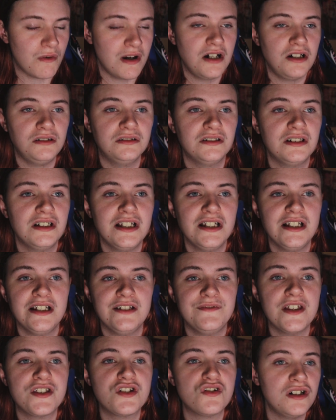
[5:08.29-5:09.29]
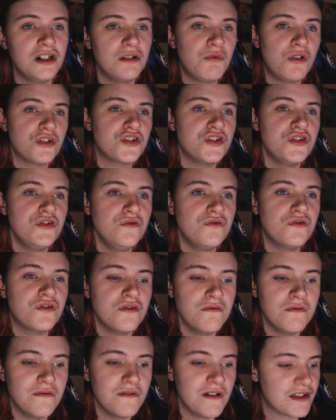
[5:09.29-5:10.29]
Well, they try to watch you
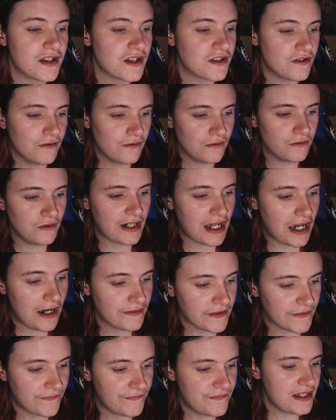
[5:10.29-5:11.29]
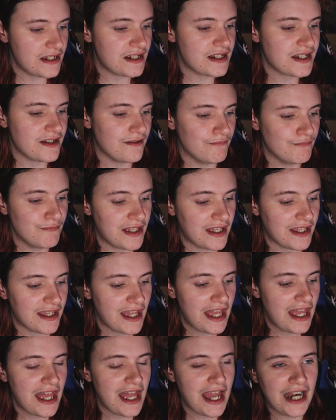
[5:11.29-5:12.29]
do a tutorial on how to fix something,
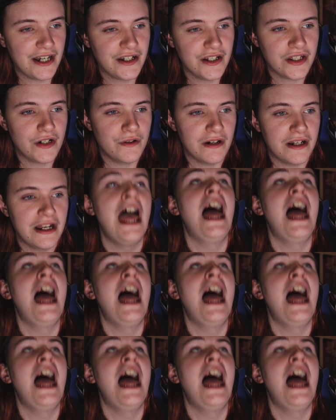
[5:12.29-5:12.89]
and you're going,